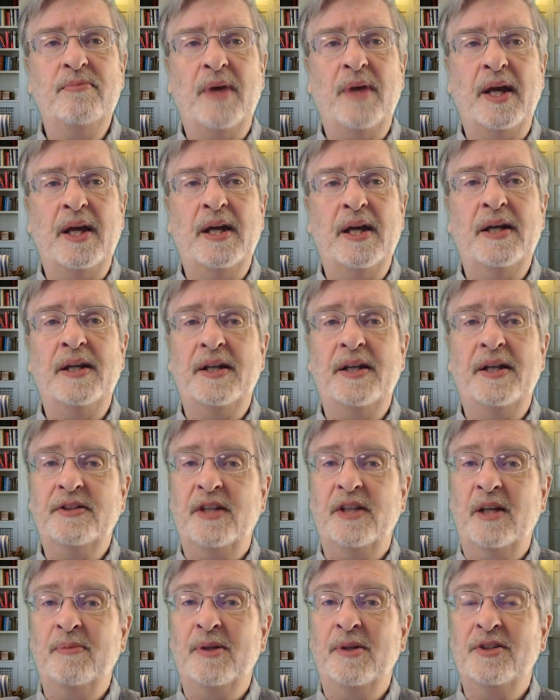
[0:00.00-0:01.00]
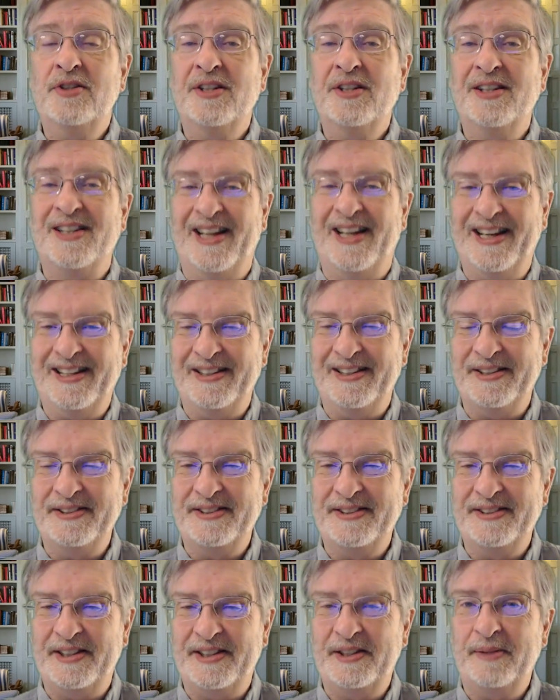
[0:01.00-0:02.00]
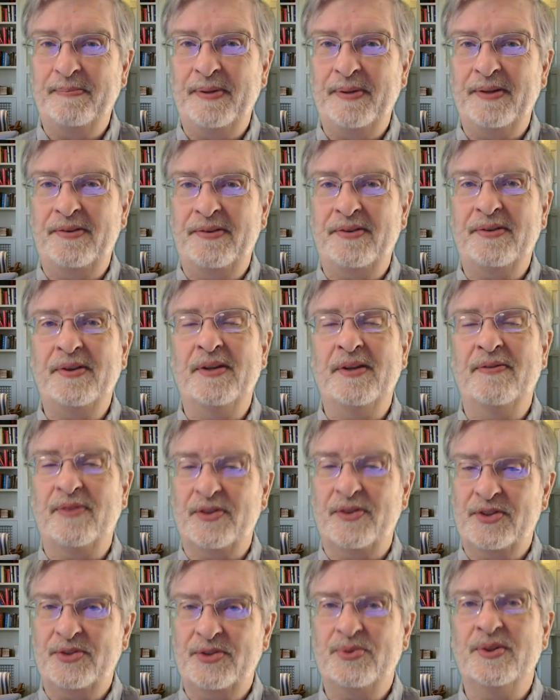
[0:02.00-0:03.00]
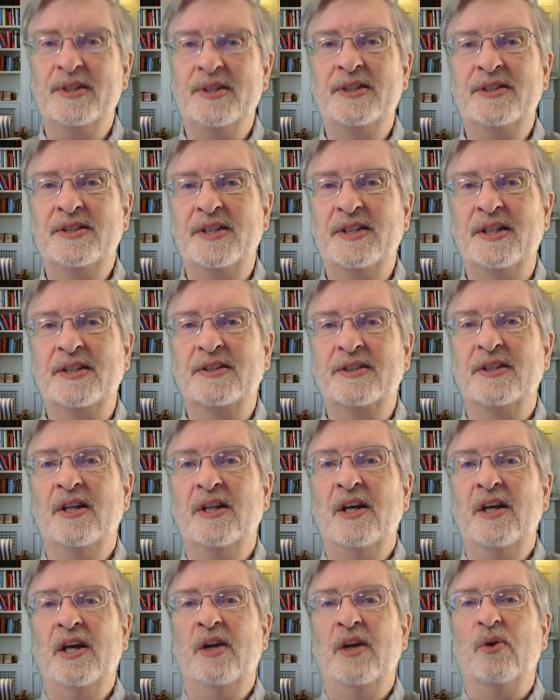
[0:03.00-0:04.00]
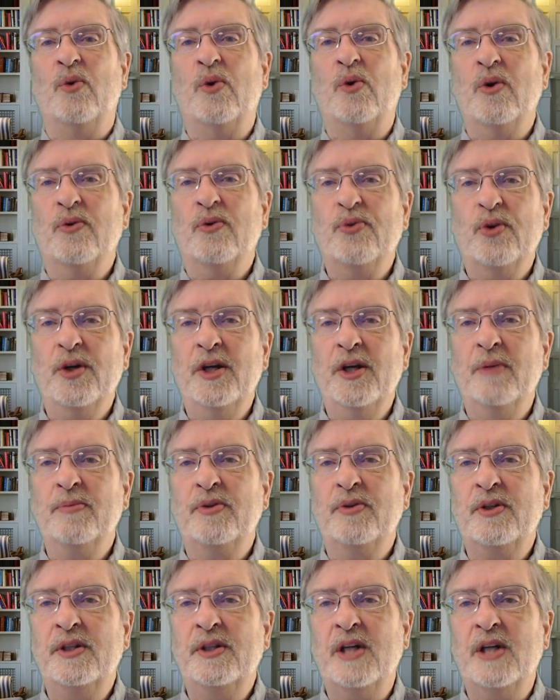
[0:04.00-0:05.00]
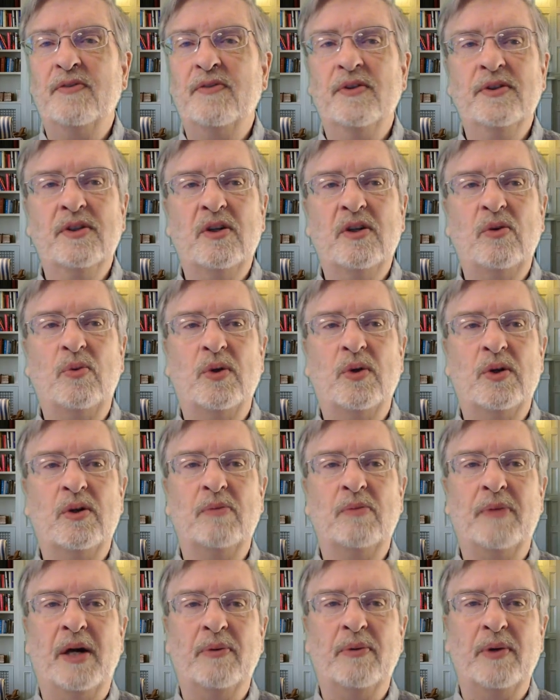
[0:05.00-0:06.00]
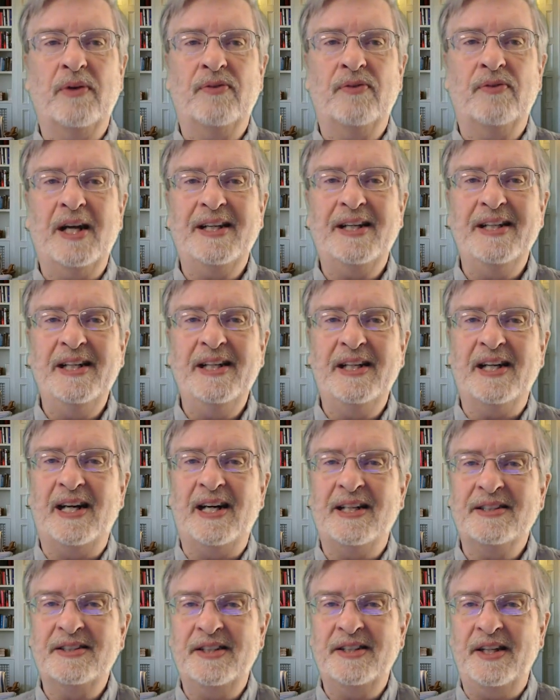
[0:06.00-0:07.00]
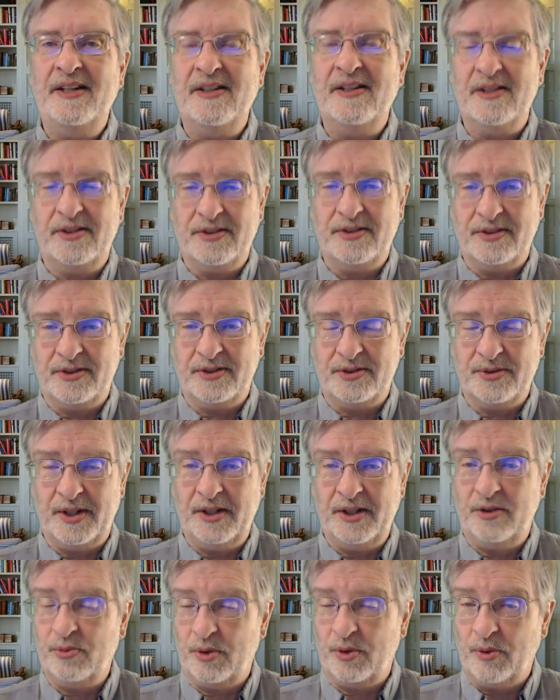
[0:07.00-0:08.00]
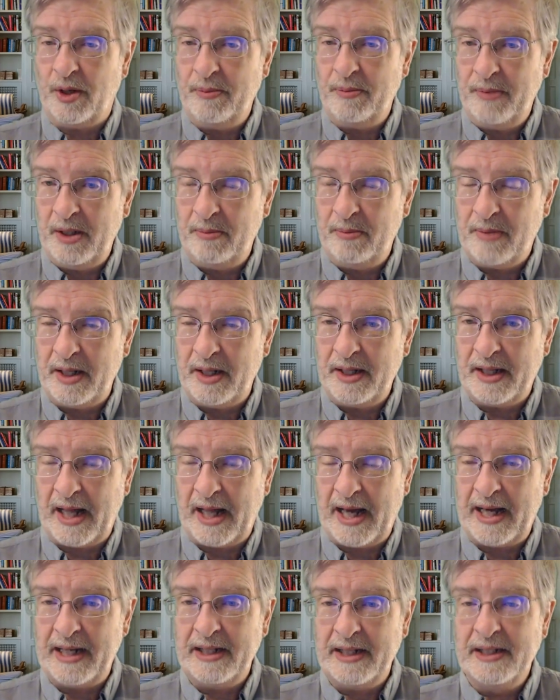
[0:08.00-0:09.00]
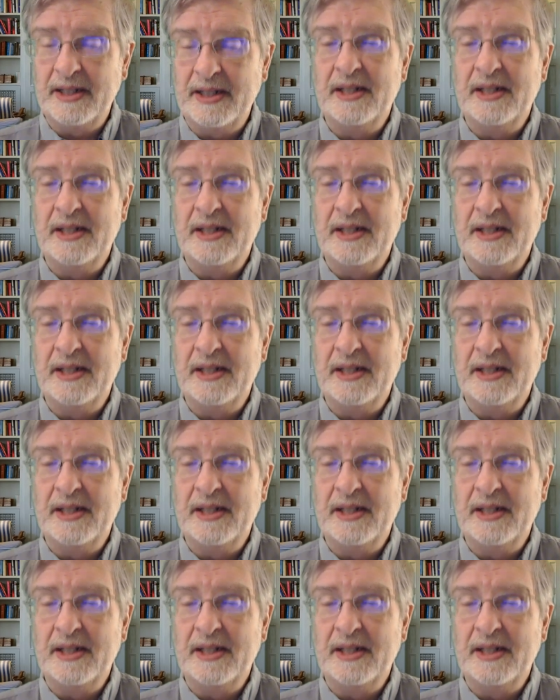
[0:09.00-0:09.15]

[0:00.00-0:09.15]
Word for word: man his image and likeness, get the picture in verse 26, in order for him to govern the world by reflecting God's character traits. What do I mean by that?